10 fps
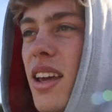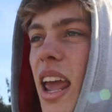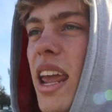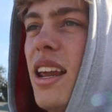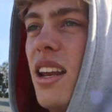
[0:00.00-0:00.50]

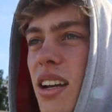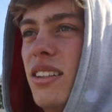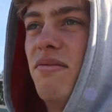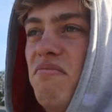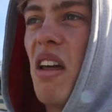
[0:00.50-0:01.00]
eight,
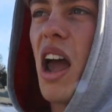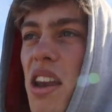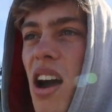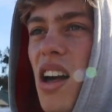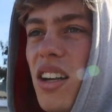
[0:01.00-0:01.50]
nine
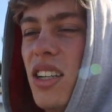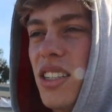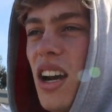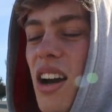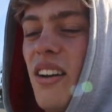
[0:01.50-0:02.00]
dollars
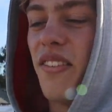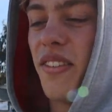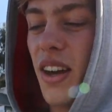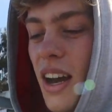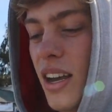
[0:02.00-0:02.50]
off
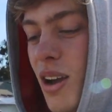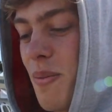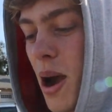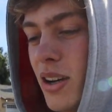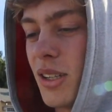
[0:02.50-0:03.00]
uh, Go
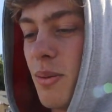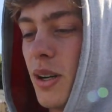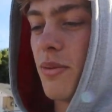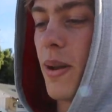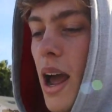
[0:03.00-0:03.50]
Power
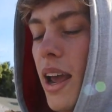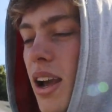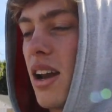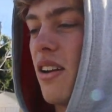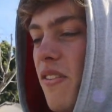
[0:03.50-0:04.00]
Sports, but I
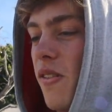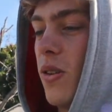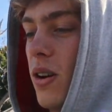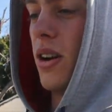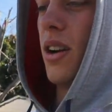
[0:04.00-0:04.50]
got it
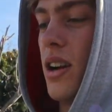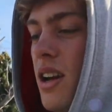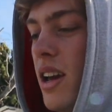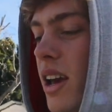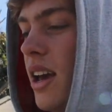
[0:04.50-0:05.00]
for
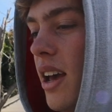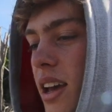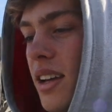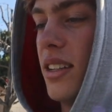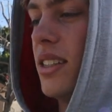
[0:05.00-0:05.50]

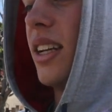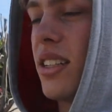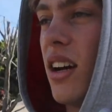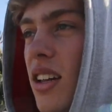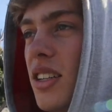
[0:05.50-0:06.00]
six
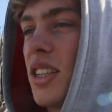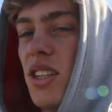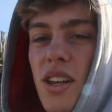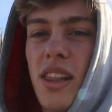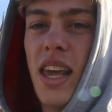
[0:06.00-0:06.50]
dollars because
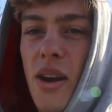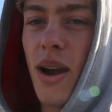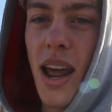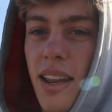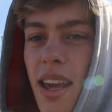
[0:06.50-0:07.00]
they
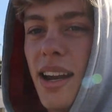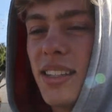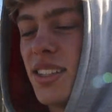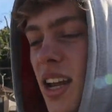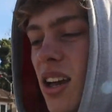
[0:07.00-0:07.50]
were they had a
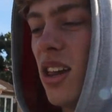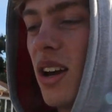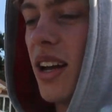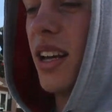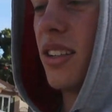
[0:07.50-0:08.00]
sale
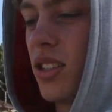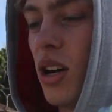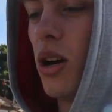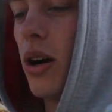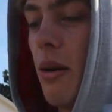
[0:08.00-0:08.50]
on it.
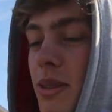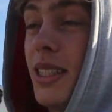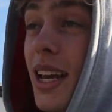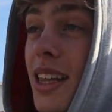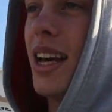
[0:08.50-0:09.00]
So I'm gonna
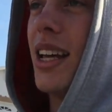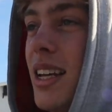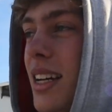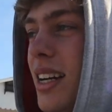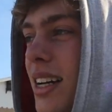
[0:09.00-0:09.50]
say that
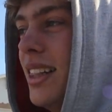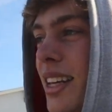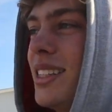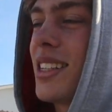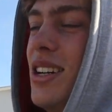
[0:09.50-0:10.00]

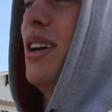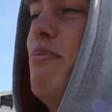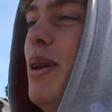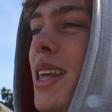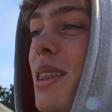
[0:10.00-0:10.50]
this could
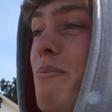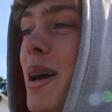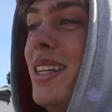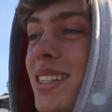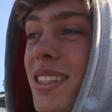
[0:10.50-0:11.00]
be the
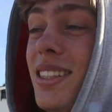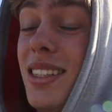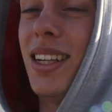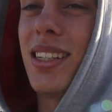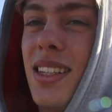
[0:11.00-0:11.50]
best
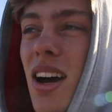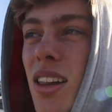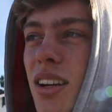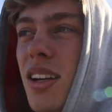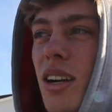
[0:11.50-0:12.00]
six
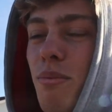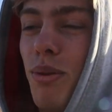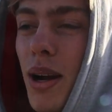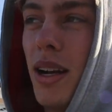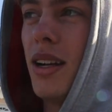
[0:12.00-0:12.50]
dollar
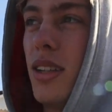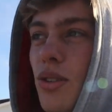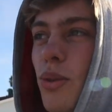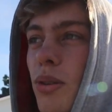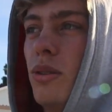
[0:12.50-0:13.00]
Predator
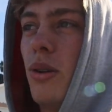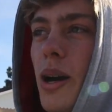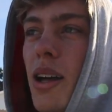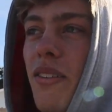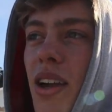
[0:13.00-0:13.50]

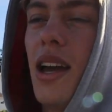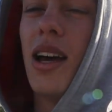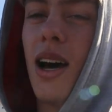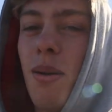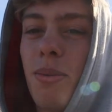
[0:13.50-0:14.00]
212
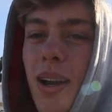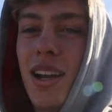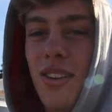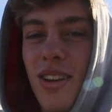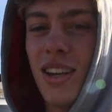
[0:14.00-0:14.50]

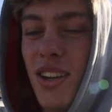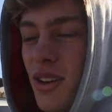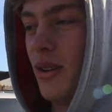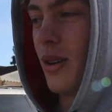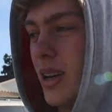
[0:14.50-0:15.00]
upgrade you could
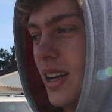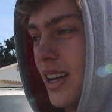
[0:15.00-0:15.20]
do.